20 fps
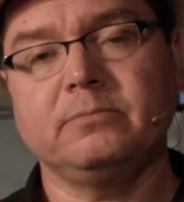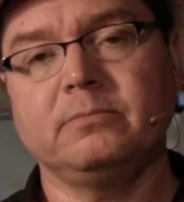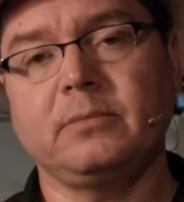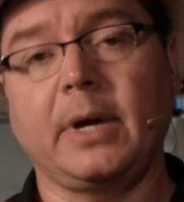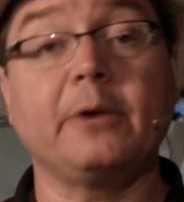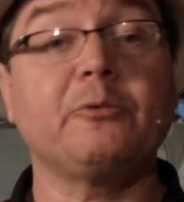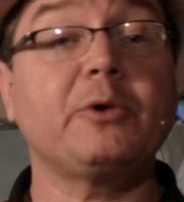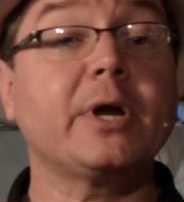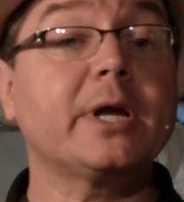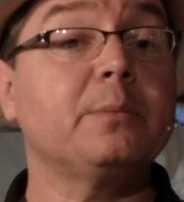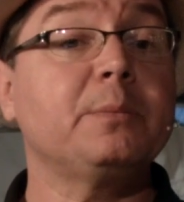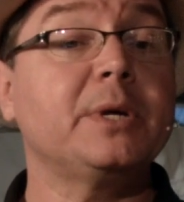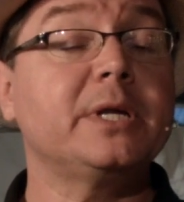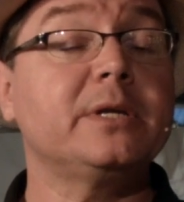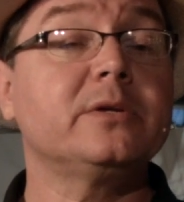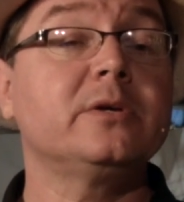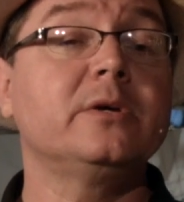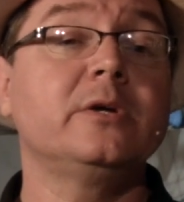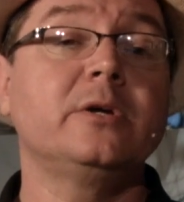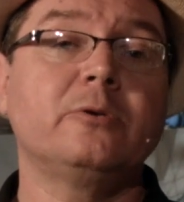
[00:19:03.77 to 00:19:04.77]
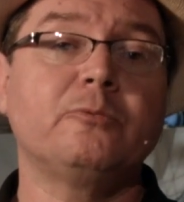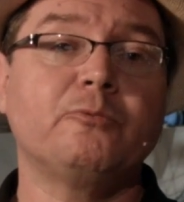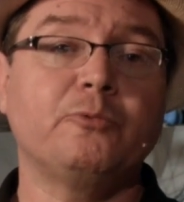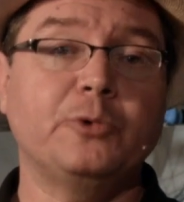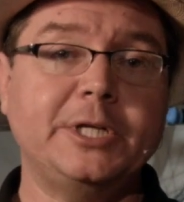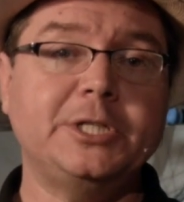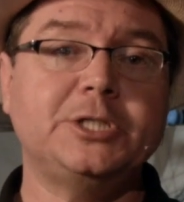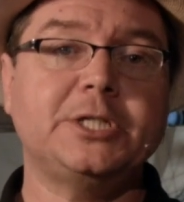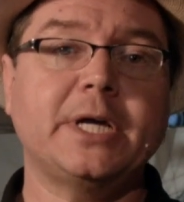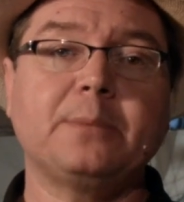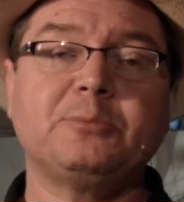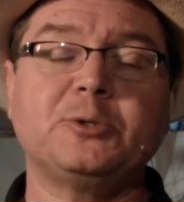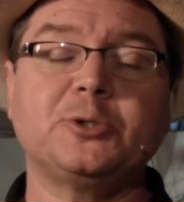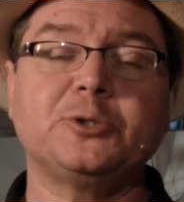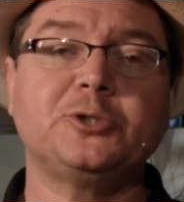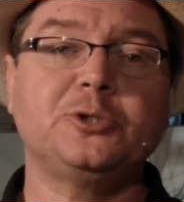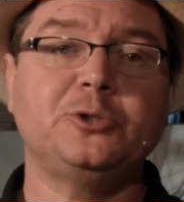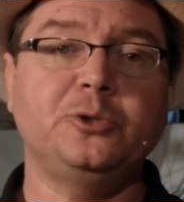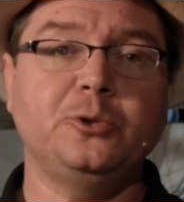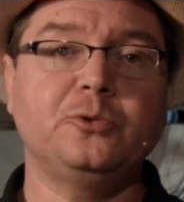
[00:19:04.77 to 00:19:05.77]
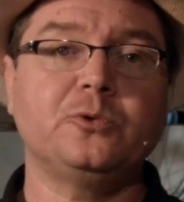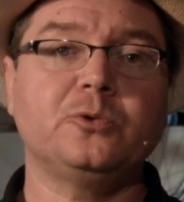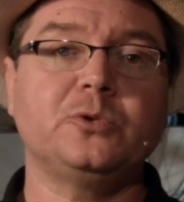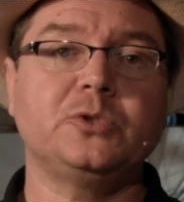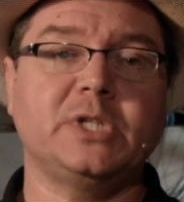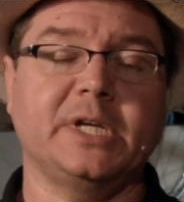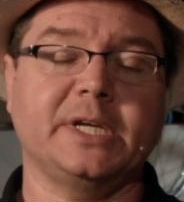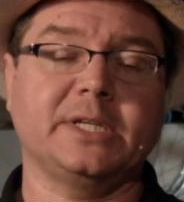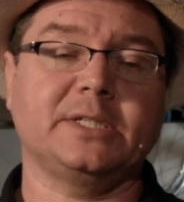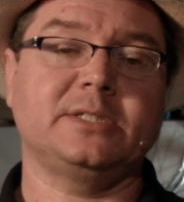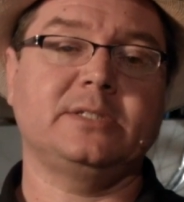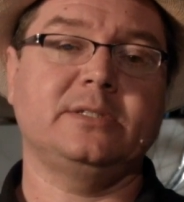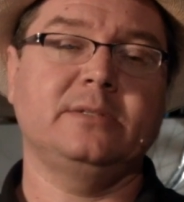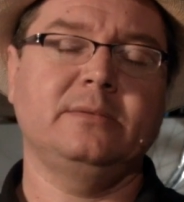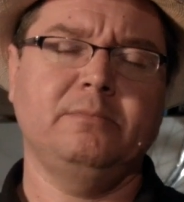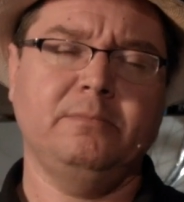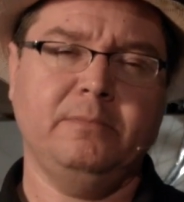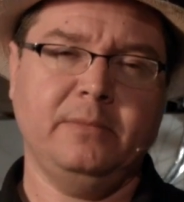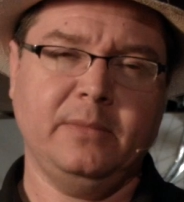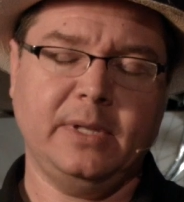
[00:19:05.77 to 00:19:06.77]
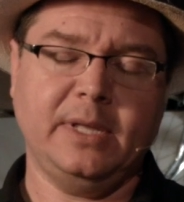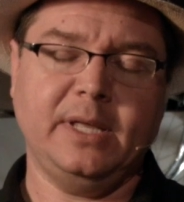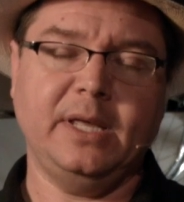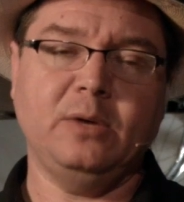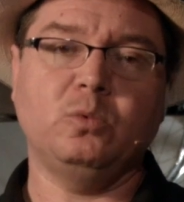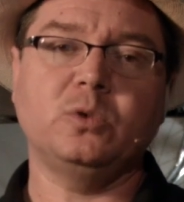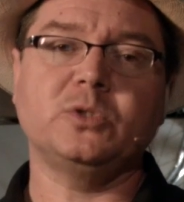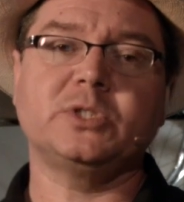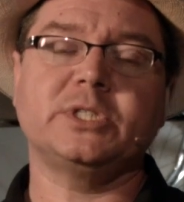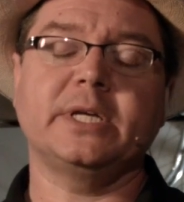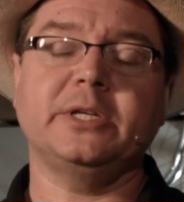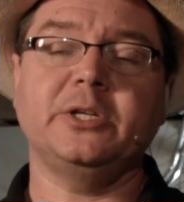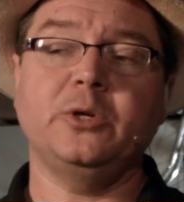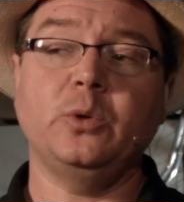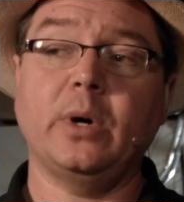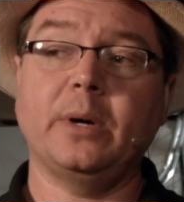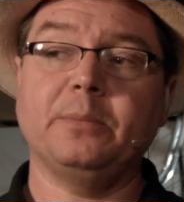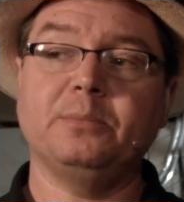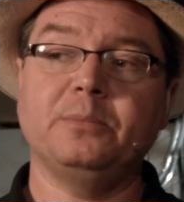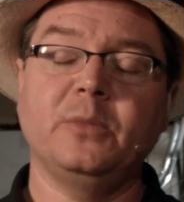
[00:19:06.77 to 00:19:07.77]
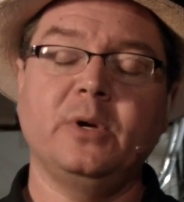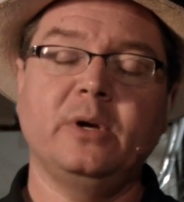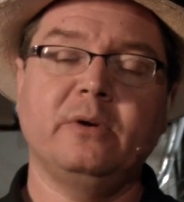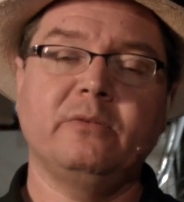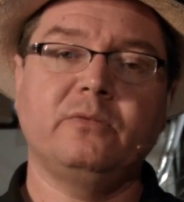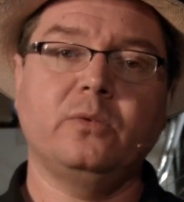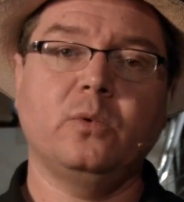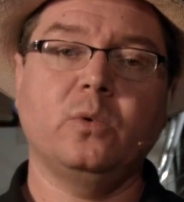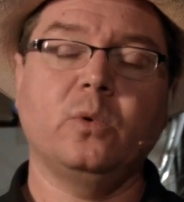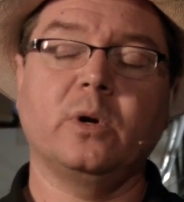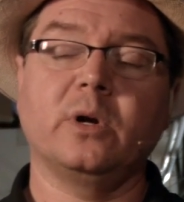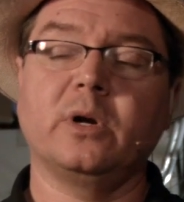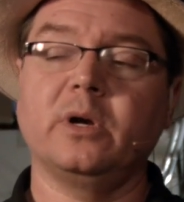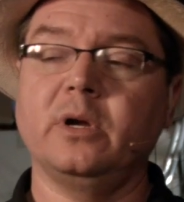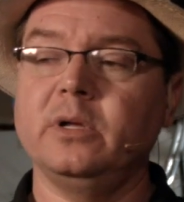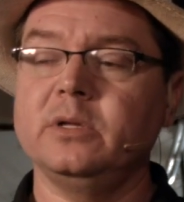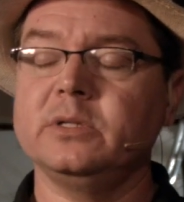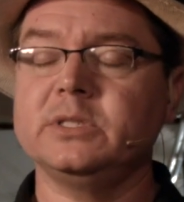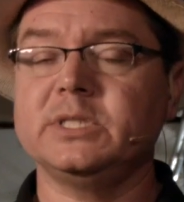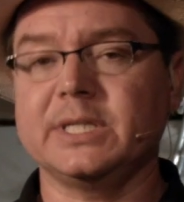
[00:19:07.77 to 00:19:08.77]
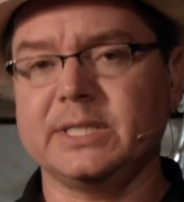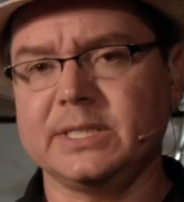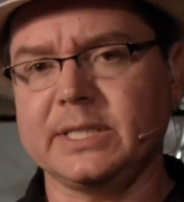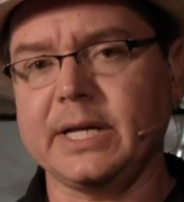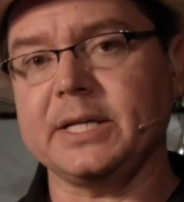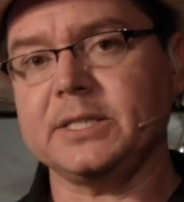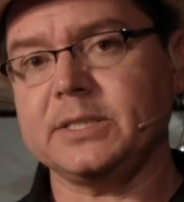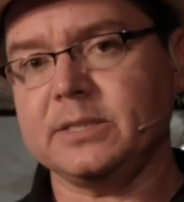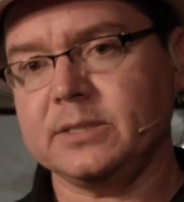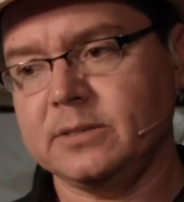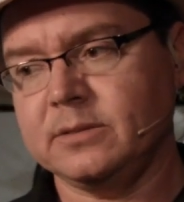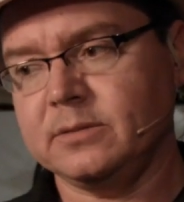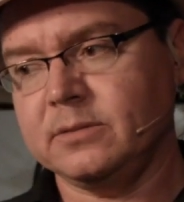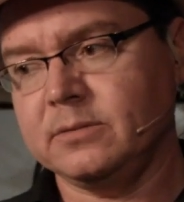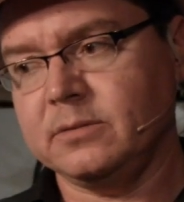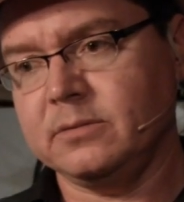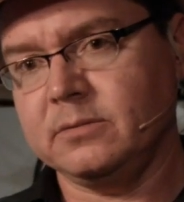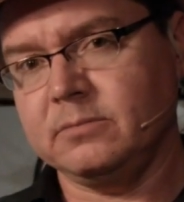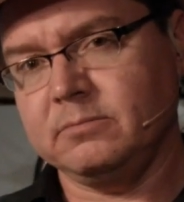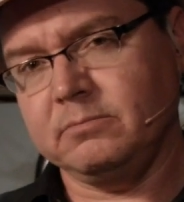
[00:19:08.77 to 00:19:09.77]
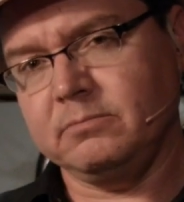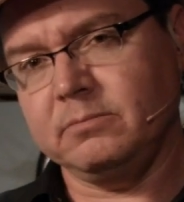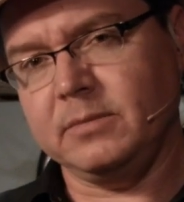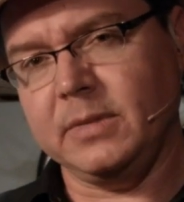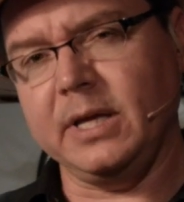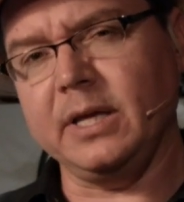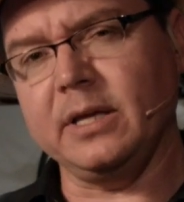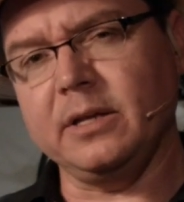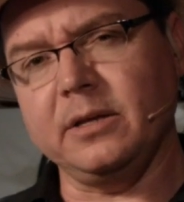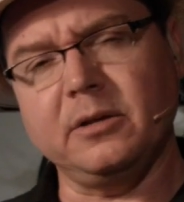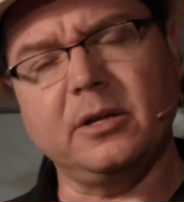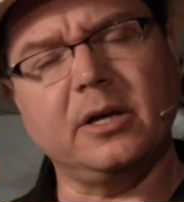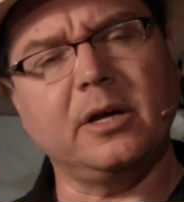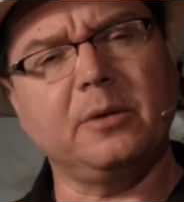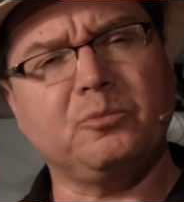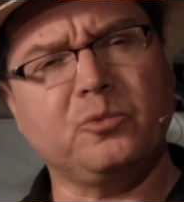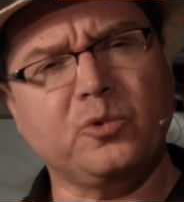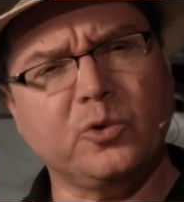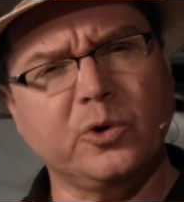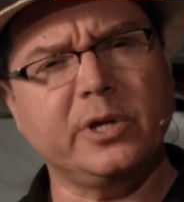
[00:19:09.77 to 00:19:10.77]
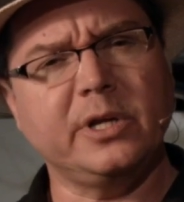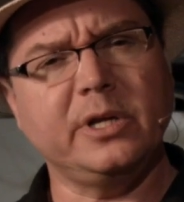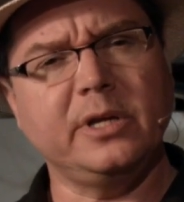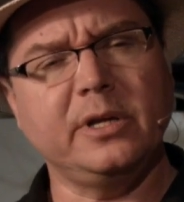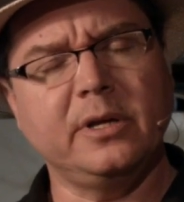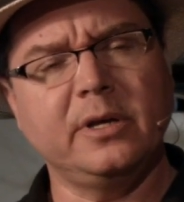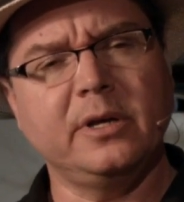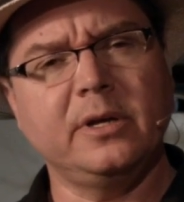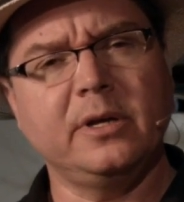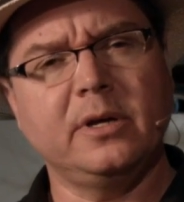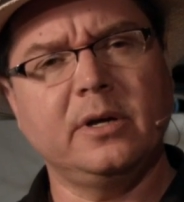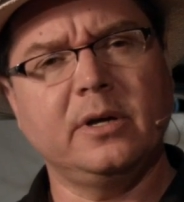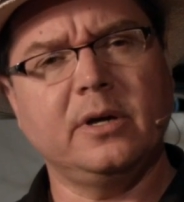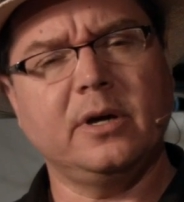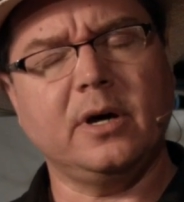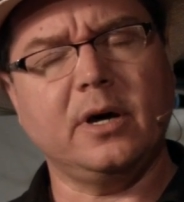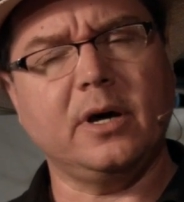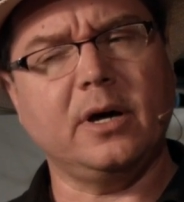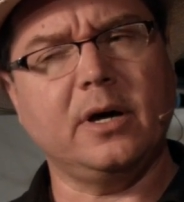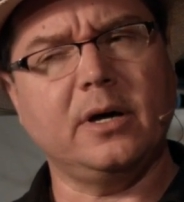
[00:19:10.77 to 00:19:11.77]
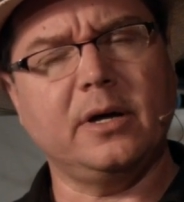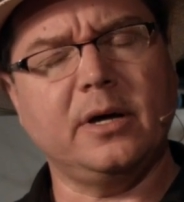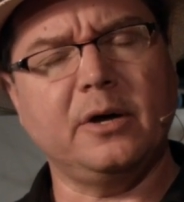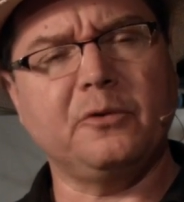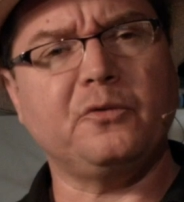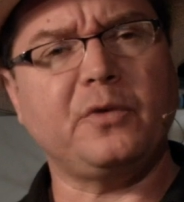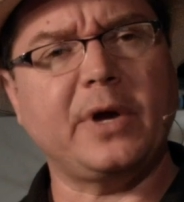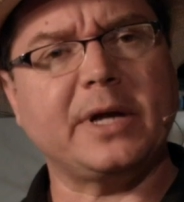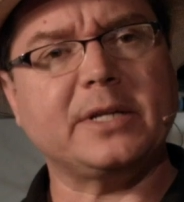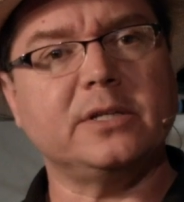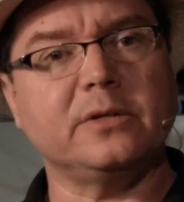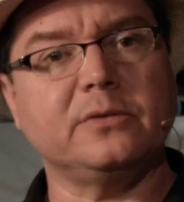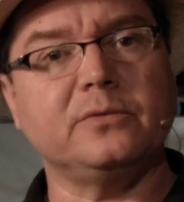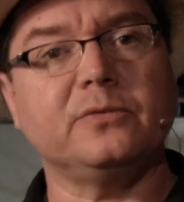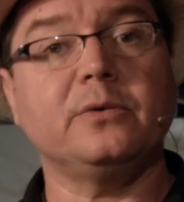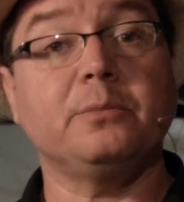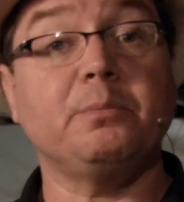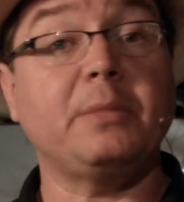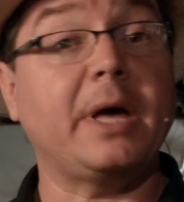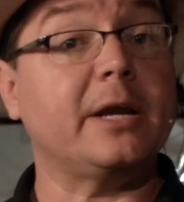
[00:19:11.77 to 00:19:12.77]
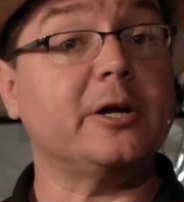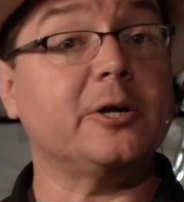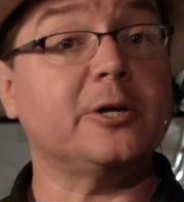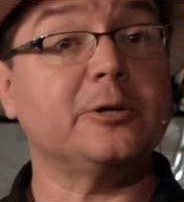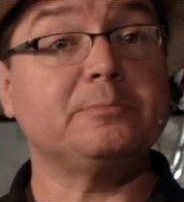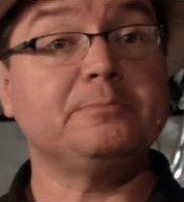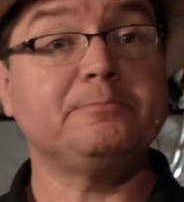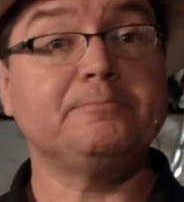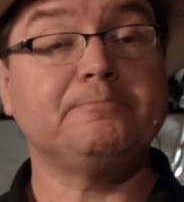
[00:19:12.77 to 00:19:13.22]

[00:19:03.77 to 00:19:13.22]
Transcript: I recommend read chapters 2 through 6. It will set you up for success in a pretty effective manner.